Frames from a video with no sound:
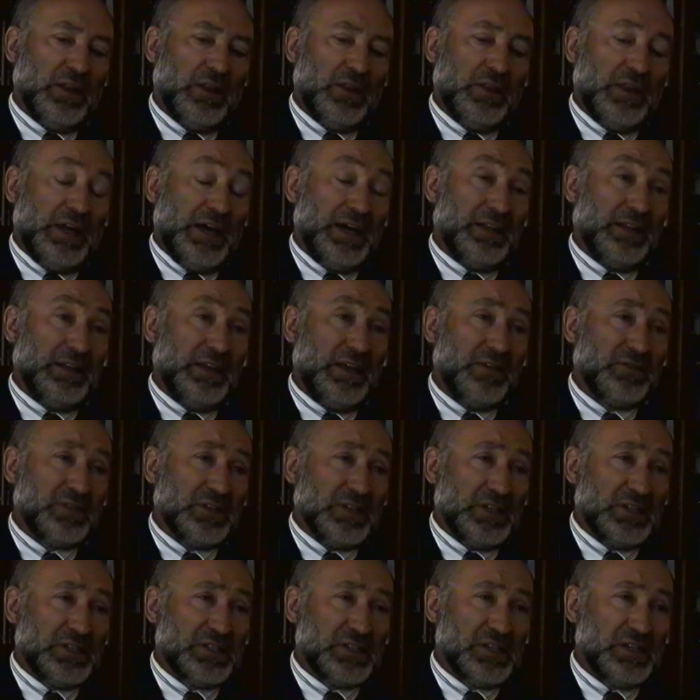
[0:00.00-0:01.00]
that leaves
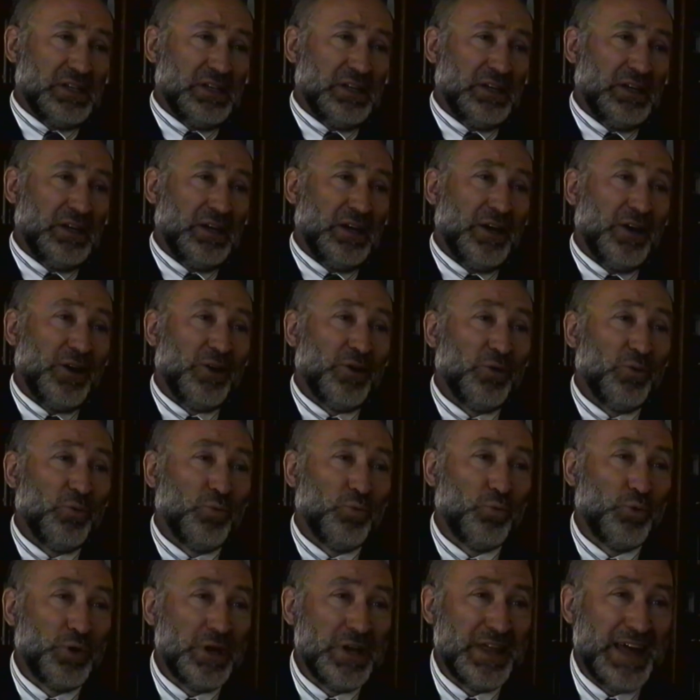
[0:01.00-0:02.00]
us
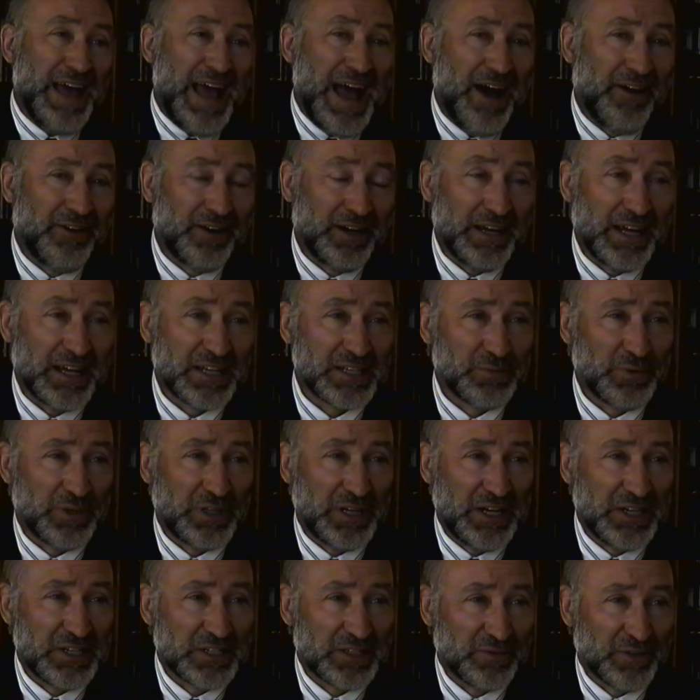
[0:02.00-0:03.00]
without an
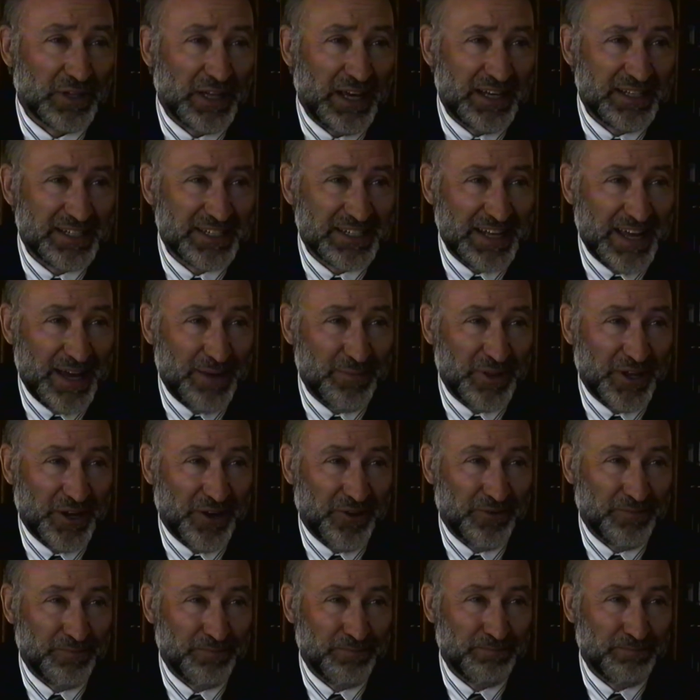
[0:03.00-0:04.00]
explanation for the head snap, though.